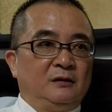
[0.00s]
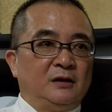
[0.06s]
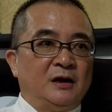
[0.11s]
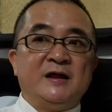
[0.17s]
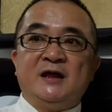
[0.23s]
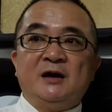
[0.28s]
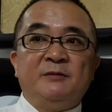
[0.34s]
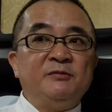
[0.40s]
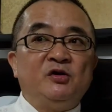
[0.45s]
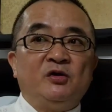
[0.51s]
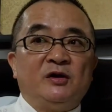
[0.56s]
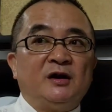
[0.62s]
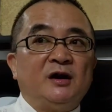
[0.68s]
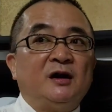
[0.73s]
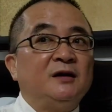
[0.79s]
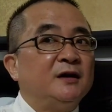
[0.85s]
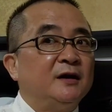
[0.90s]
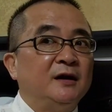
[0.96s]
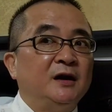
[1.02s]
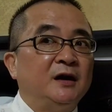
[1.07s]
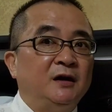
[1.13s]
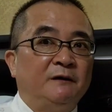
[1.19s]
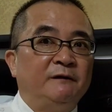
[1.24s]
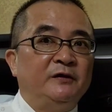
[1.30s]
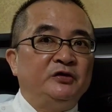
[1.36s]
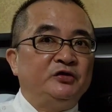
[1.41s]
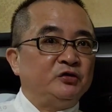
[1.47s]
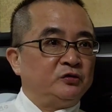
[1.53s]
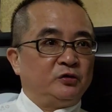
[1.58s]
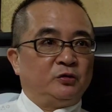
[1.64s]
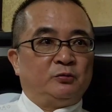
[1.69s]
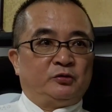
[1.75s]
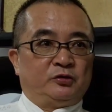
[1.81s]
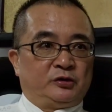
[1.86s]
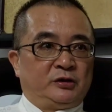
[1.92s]
And then you're not an individual
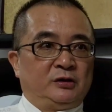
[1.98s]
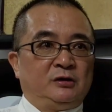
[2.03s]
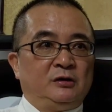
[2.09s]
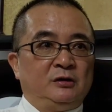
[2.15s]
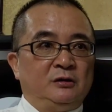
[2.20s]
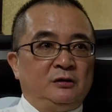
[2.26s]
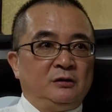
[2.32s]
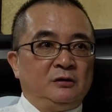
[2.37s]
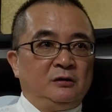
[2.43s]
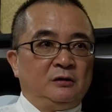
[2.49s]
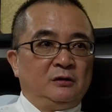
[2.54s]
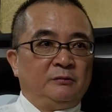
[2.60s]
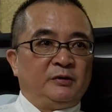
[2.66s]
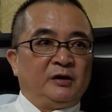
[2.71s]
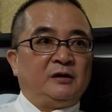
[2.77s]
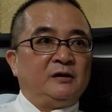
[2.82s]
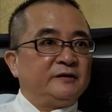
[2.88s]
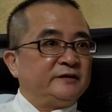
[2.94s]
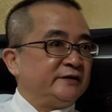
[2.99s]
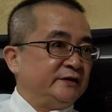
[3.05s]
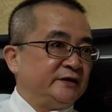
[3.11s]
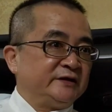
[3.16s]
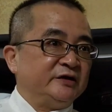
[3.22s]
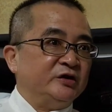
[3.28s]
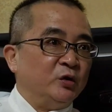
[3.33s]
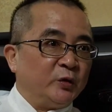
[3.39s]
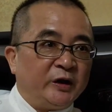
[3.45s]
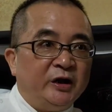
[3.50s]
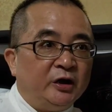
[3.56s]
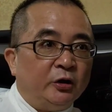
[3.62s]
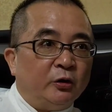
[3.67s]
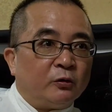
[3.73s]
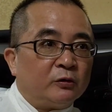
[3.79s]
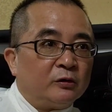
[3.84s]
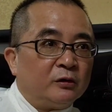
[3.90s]
no more, because there is no
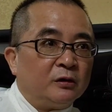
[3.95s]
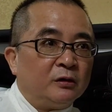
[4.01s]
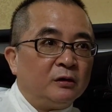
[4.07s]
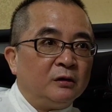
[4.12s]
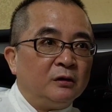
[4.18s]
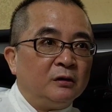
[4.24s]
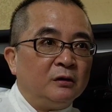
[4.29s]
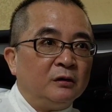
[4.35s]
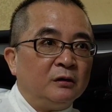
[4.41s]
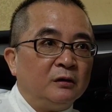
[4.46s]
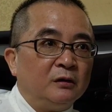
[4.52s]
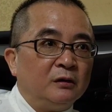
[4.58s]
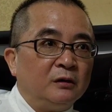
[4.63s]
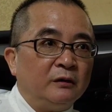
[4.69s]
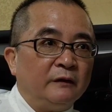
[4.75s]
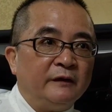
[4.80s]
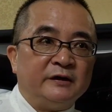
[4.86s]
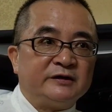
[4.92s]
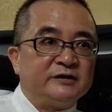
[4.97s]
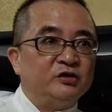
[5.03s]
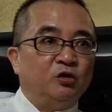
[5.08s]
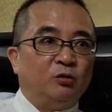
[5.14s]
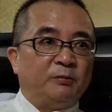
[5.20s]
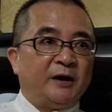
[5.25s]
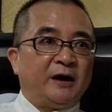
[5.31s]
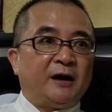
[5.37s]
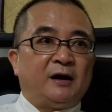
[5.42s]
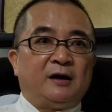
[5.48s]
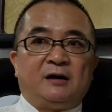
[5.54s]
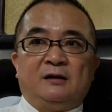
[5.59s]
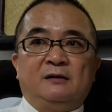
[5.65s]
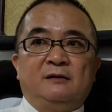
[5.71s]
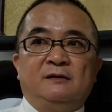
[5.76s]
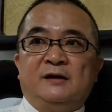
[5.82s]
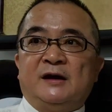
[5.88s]
ego. There's no
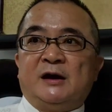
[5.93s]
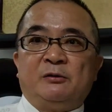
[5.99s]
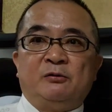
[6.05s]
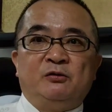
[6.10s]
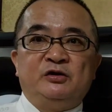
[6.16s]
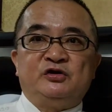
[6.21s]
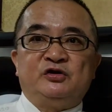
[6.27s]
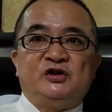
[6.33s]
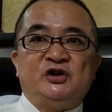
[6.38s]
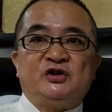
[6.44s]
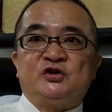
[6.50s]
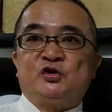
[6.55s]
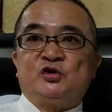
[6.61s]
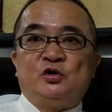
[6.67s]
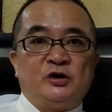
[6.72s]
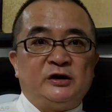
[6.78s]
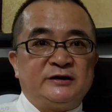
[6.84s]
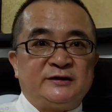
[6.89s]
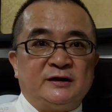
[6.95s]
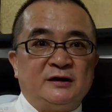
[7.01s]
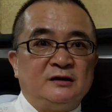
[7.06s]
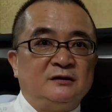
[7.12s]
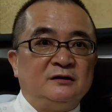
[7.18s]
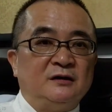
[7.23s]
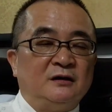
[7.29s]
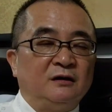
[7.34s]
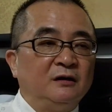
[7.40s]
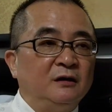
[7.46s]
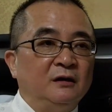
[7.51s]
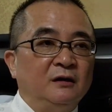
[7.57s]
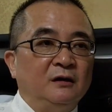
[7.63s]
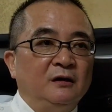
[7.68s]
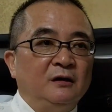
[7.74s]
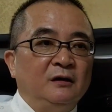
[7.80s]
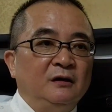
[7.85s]
mind that which distorts and
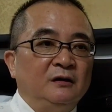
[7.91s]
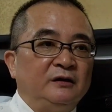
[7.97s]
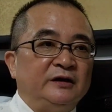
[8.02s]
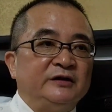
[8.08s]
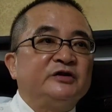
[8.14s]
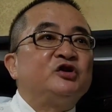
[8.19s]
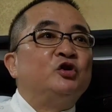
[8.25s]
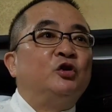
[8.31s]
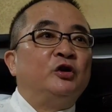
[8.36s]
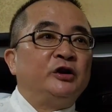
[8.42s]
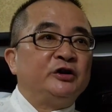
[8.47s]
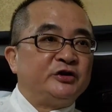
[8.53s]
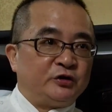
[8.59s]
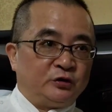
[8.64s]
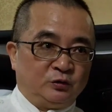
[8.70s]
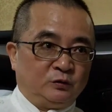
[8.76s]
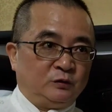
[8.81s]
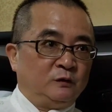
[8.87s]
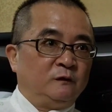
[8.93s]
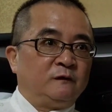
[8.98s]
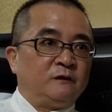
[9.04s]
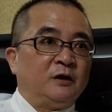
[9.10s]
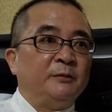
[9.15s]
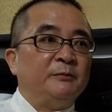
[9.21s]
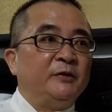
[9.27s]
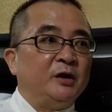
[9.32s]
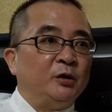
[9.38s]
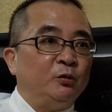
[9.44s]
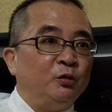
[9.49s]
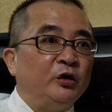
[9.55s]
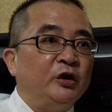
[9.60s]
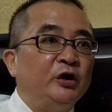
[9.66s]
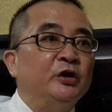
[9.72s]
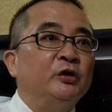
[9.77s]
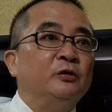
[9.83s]
distorts you from the
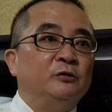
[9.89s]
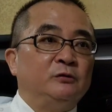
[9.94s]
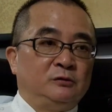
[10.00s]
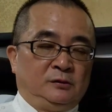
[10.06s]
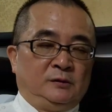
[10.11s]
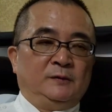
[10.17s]
real,